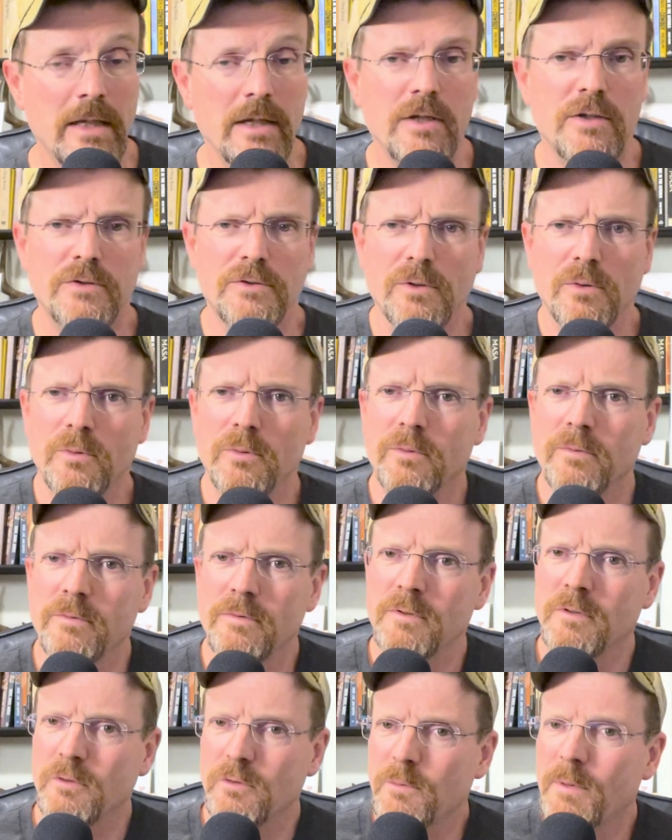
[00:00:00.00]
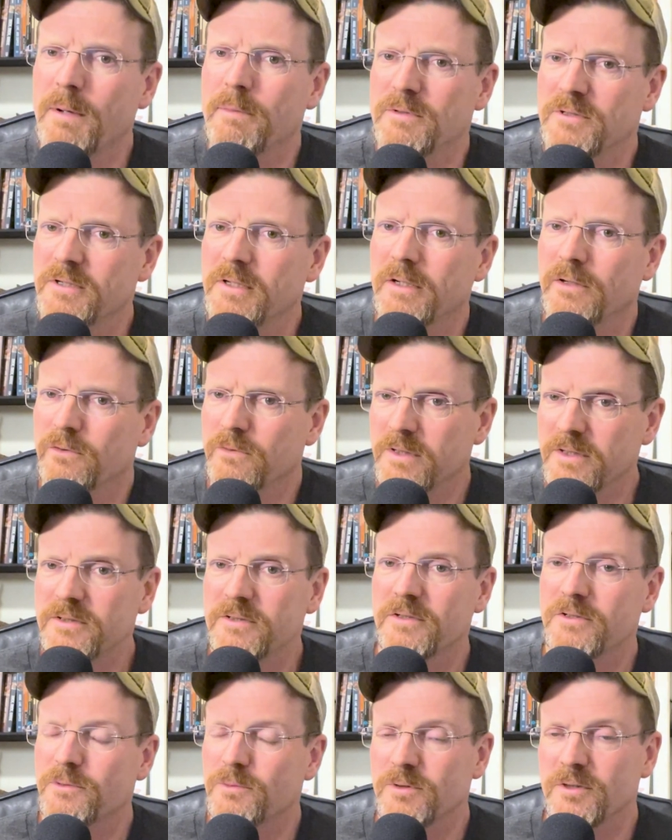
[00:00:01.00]
So, you might be saying, Chris,
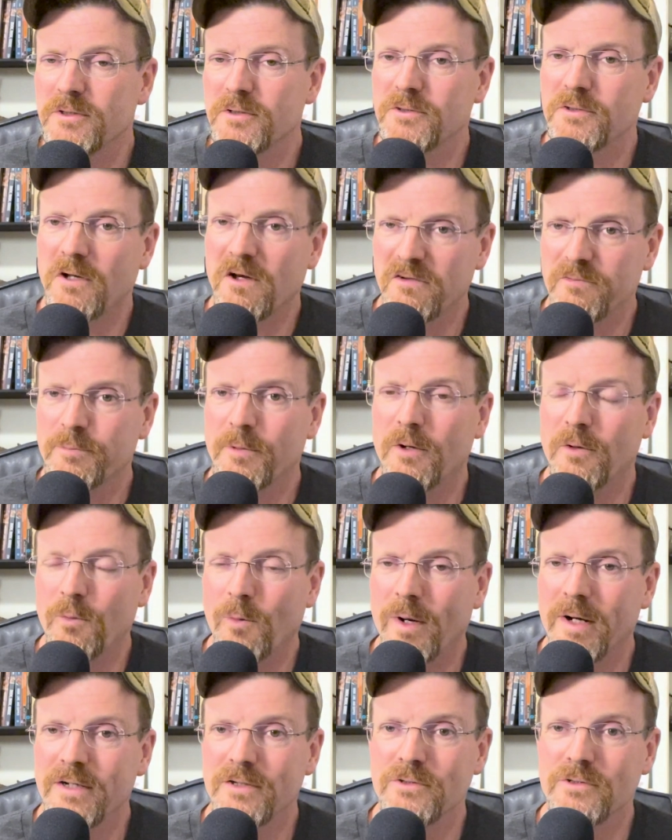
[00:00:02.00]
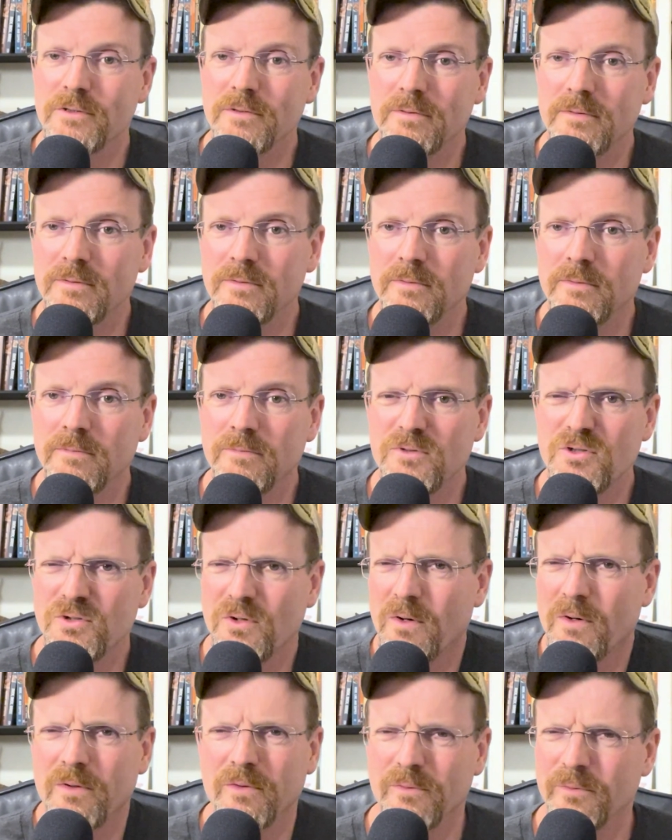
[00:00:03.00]
this was a softball. Why did you
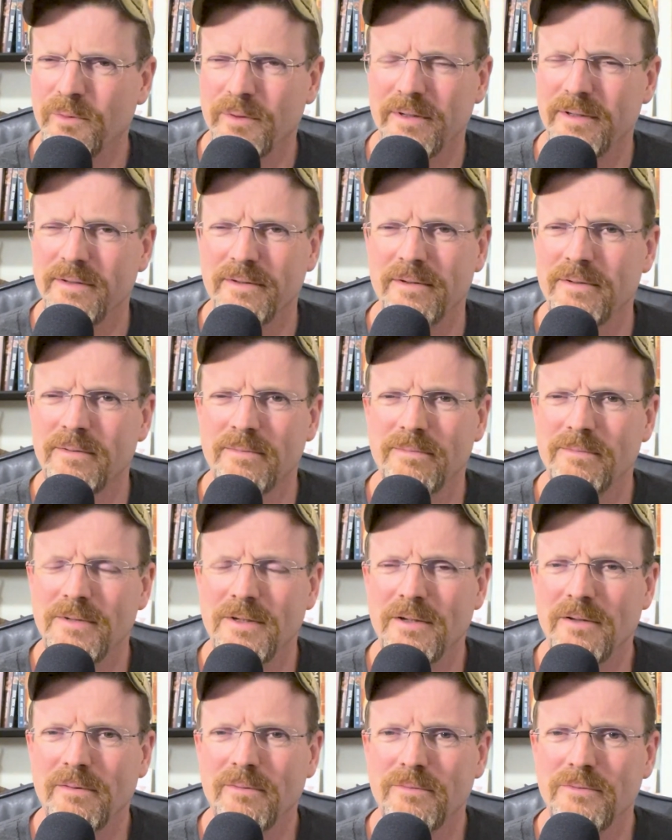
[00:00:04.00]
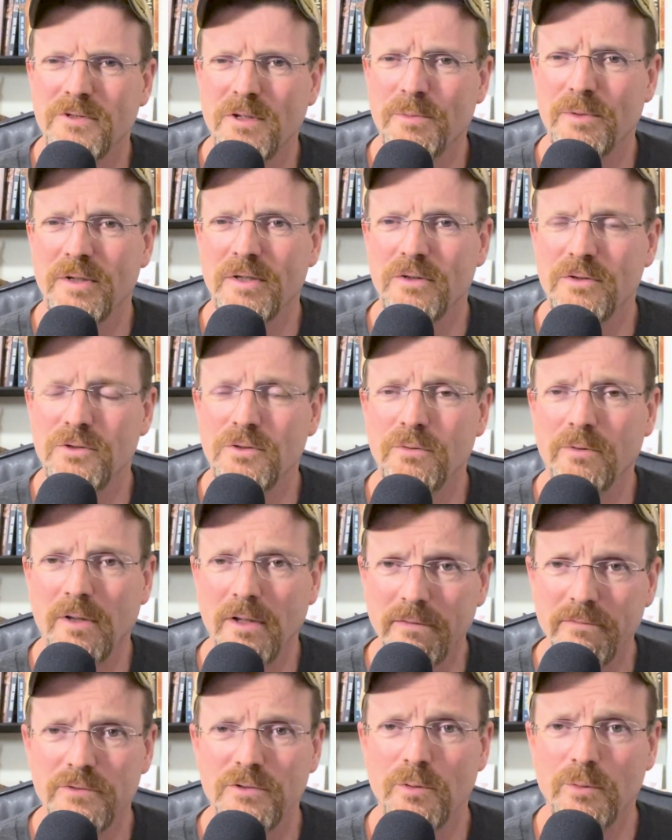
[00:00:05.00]
start with, something that you
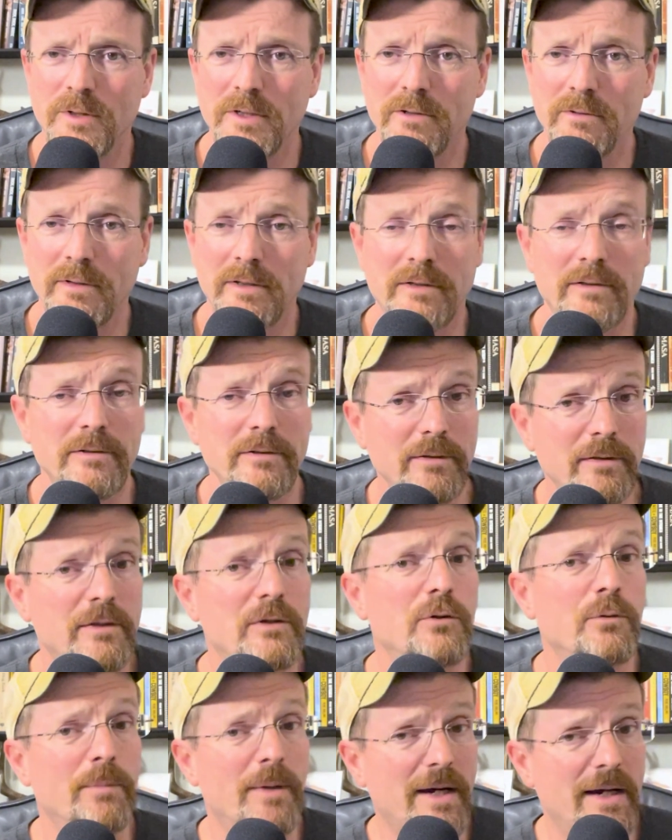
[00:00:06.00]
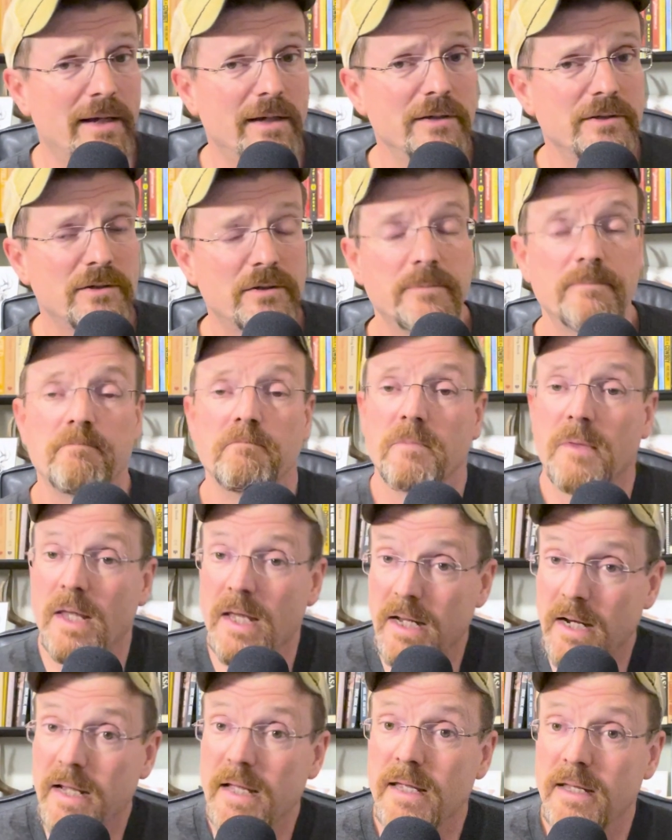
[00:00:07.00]
love so dearly? Clearly you're biased.
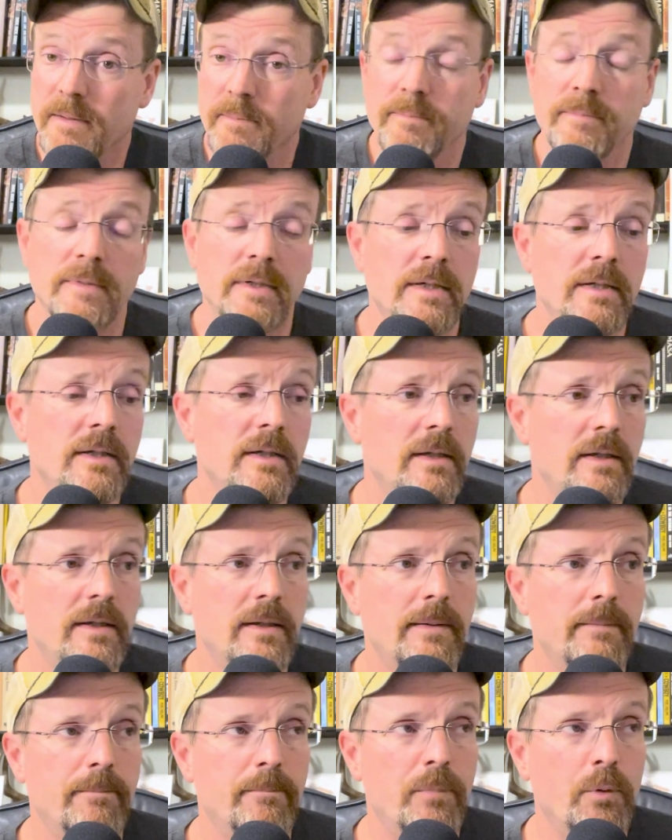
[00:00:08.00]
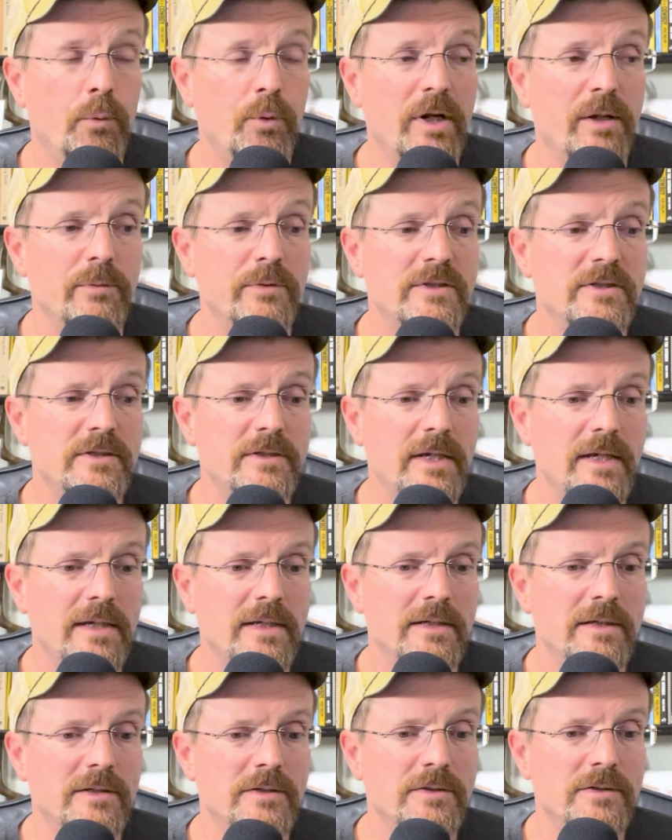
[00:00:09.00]
And I am. But what I would say
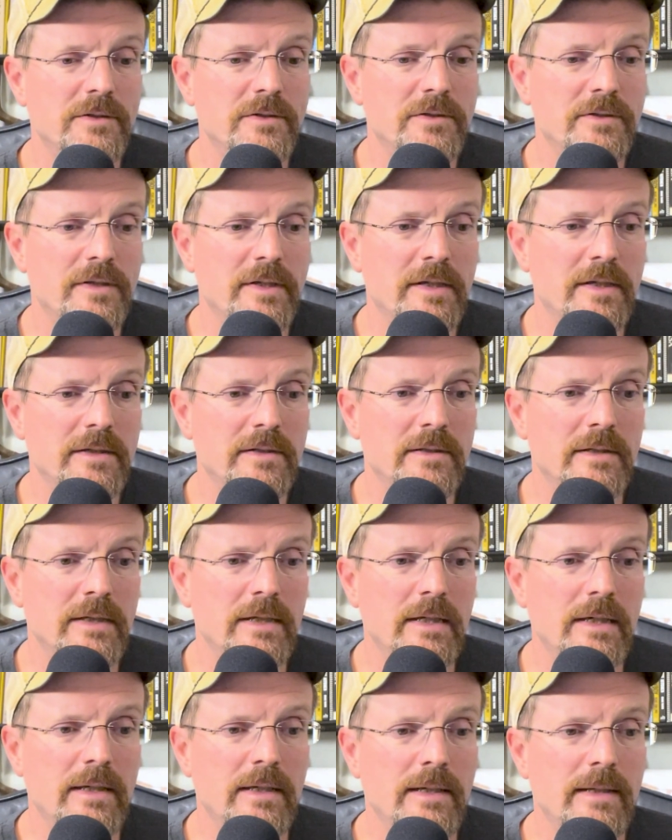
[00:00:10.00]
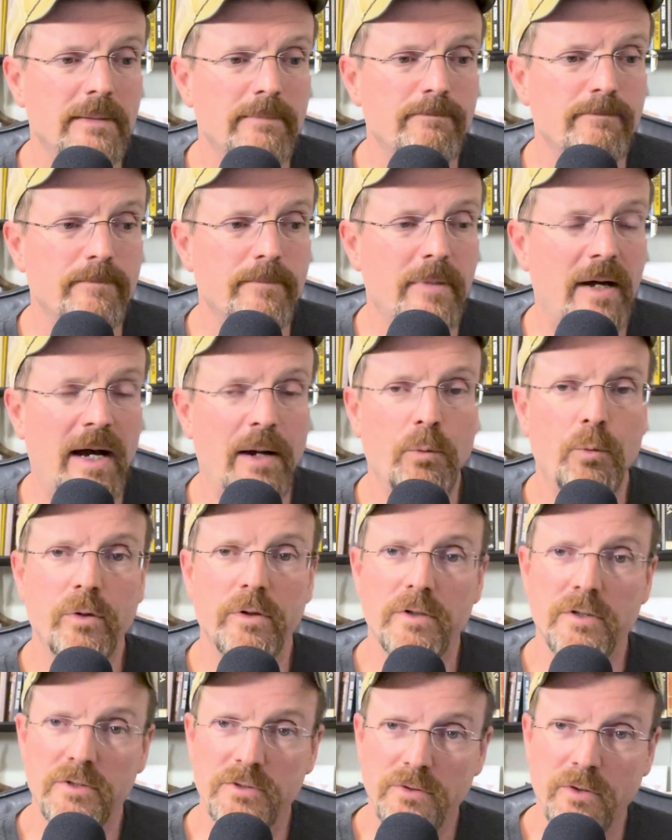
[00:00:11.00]
is that I
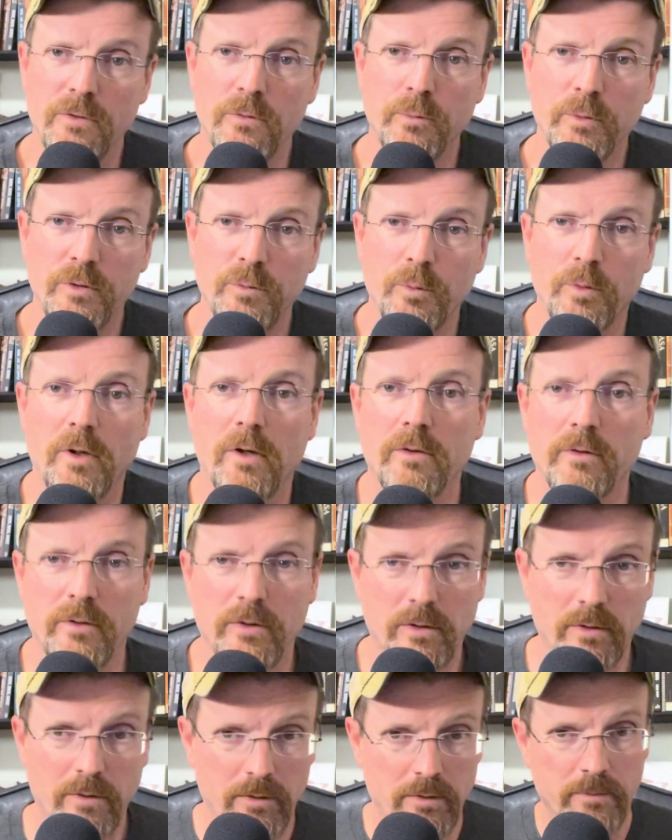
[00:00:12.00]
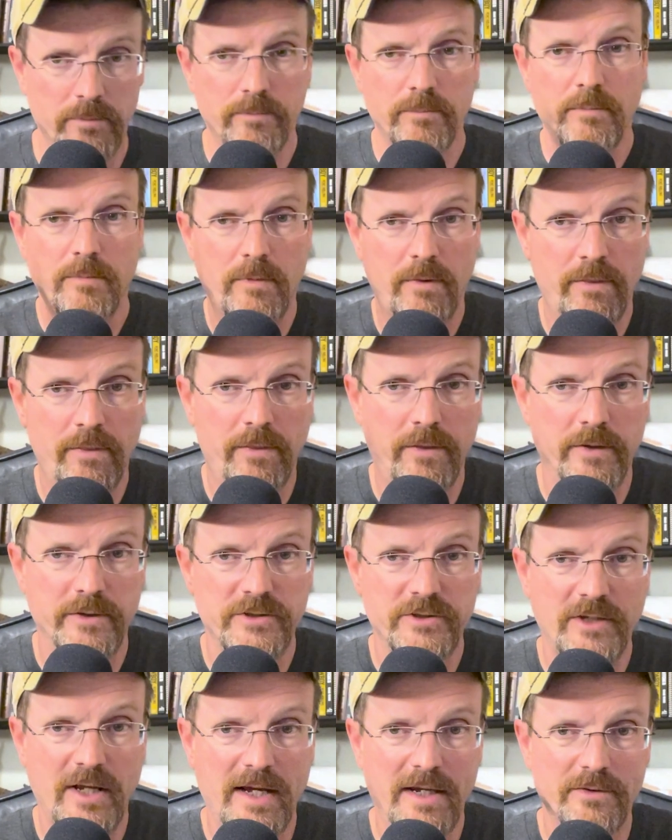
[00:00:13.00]
wanted to start with what I'll call the
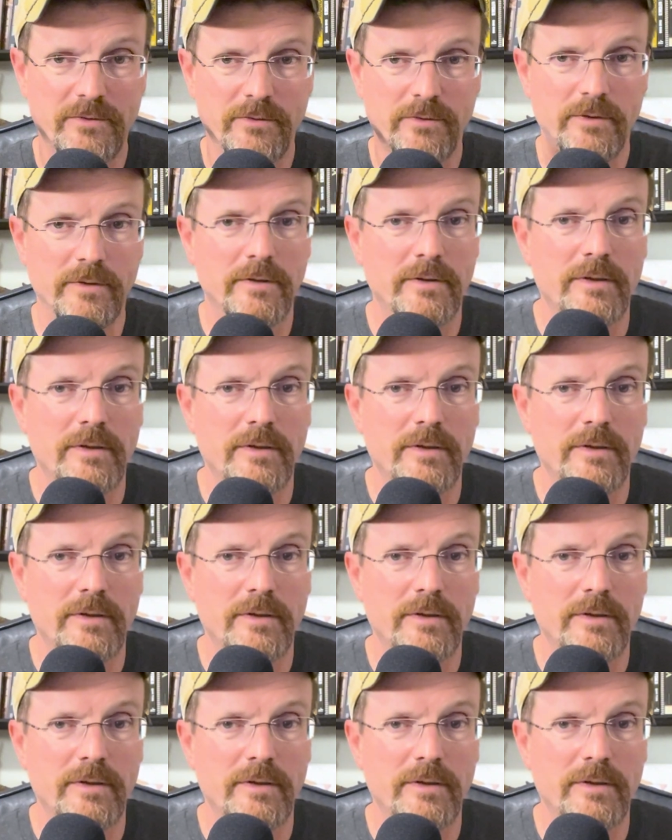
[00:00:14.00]
standard,